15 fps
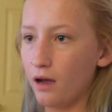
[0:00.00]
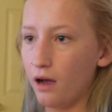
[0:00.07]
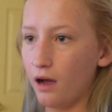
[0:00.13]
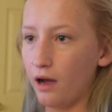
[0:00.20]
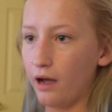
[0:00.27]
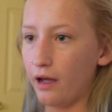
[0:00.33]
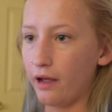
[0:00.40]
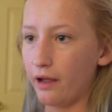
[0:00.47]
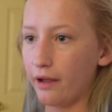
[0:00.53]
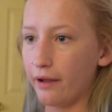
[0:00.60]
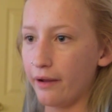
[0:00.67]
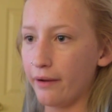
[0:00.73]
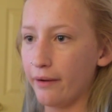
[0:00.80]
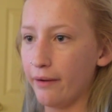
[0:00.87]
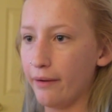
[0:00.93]

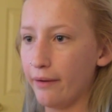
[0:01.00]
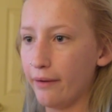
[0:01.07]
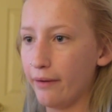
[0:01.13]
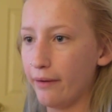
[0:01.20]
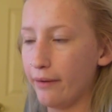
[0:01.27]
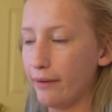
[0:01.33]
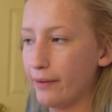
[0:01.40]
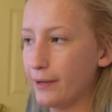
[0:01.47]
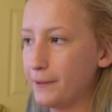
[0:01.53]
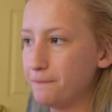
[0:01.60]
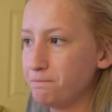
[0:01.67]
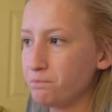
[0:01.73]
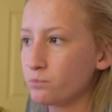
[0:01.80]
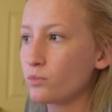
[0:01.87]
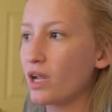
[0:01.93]
I
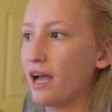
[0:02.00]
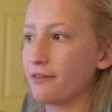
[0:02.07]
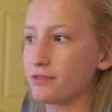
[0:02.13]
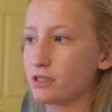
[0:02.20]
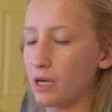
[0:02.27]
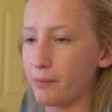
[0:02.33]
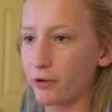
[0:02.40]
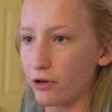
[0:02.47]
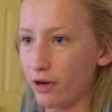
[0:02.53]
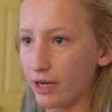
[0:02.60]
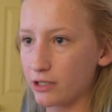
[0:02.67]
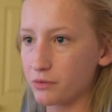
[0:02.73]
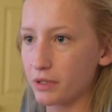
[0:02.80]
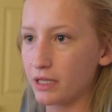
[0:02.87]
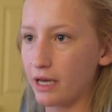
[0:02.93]
have some
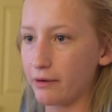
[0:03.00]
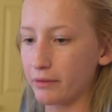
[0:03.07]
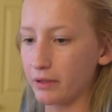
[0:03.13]
regrets with that